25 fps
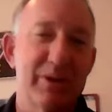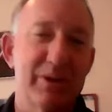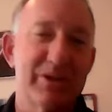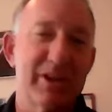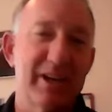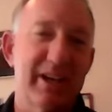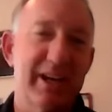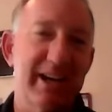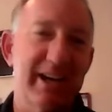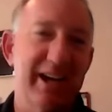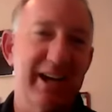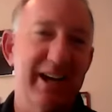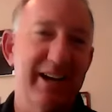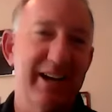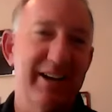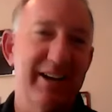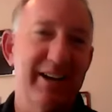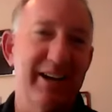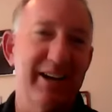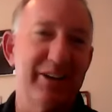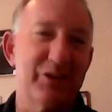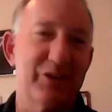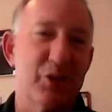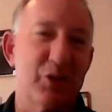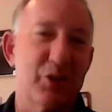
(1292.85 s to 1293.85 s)
once again,
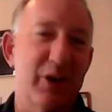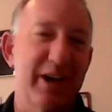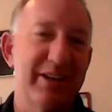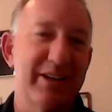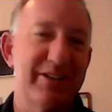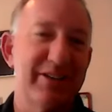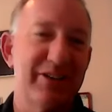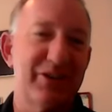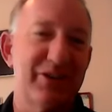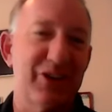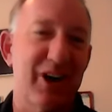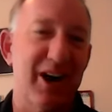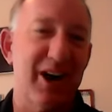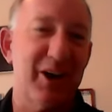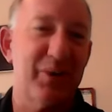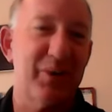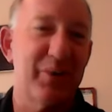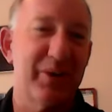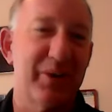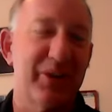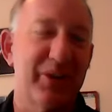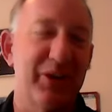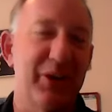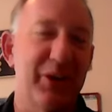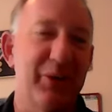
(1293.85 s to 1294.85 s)
it's great to talk
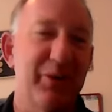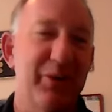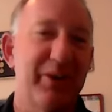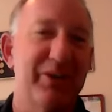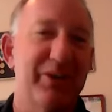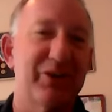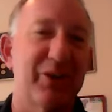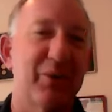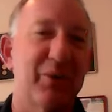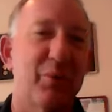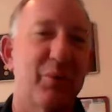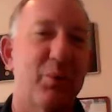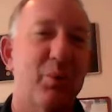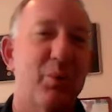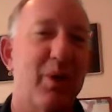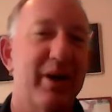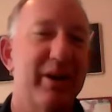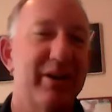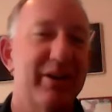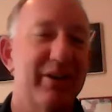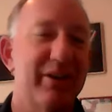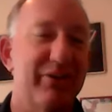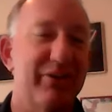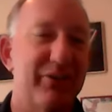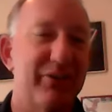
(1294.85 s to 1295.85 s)
with you. These are
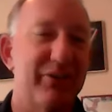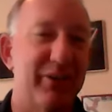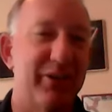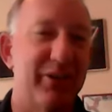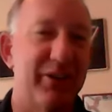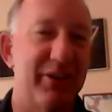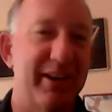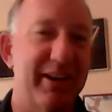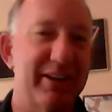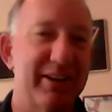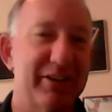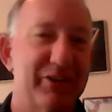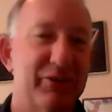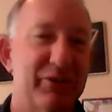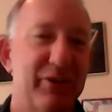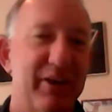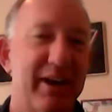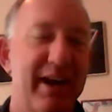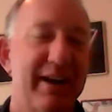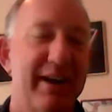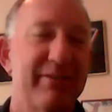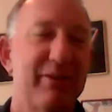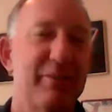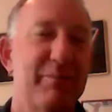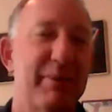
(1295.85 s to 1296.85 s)
wonderful things for
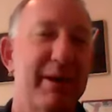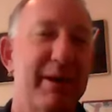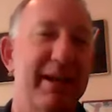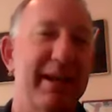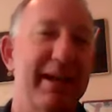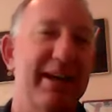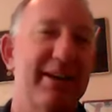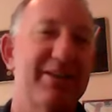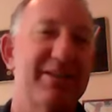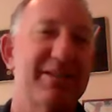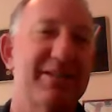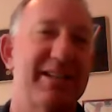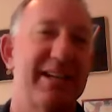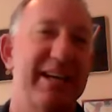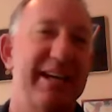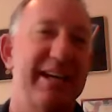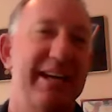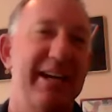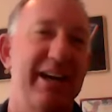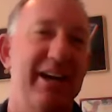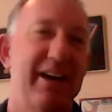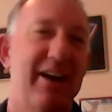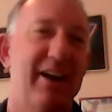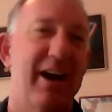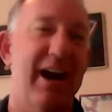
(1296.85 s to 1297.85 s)
everybody else to
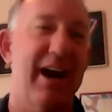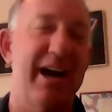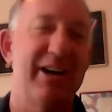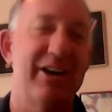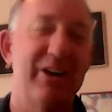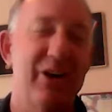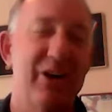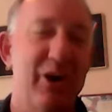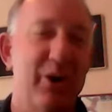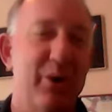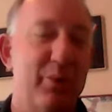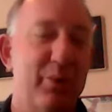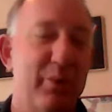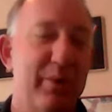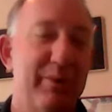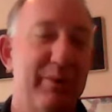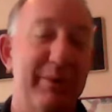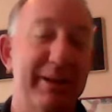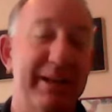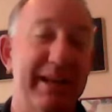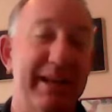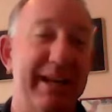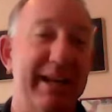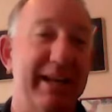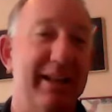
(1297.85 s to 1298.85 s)
hear. I know we've
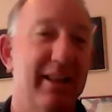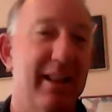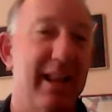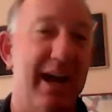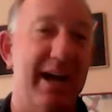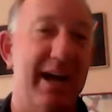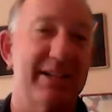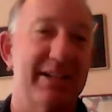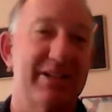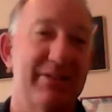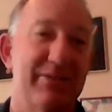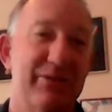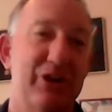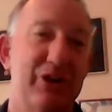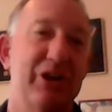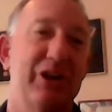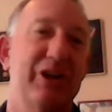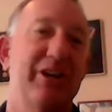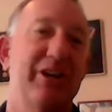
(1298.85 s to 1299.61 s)
been getting lots of